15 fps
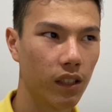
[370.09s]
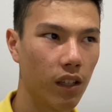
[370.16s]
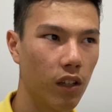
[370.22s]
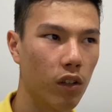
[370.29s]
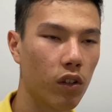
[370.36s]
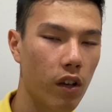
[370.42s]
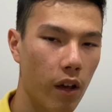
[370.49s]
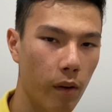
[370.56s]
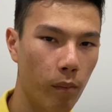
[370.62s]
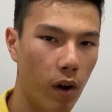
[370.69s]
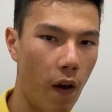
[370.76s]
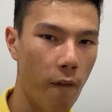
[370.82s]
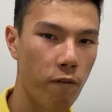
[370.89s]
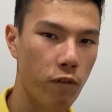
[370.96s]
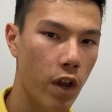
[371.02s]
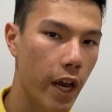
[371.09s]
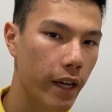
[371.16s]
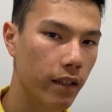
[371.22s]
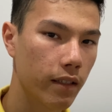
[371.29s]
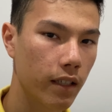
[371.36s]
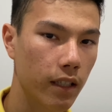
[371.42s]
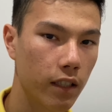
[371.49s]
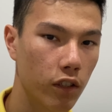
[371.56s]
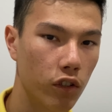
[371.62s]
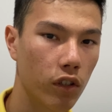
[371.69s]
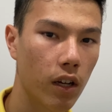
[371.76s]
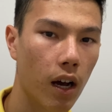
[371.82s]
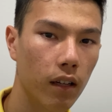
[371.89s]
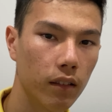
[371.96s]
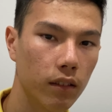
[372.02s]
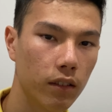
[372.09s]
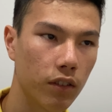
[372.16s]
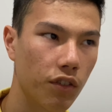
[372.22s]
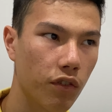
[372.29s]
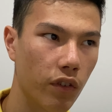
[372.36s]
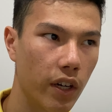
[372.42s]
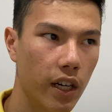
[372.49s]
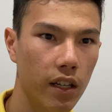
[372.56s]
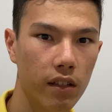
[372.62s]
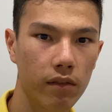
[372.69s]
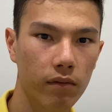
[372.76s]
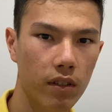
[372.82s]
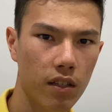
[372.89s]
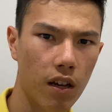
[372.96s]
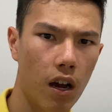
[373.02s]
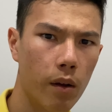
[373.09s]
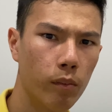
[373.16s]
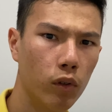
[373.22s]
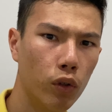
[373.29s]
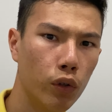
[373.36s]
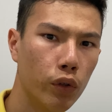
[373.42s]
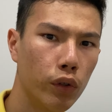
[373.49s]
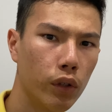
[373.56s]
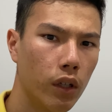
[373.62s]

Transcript: Look at my fancy new colors, green, sky blue,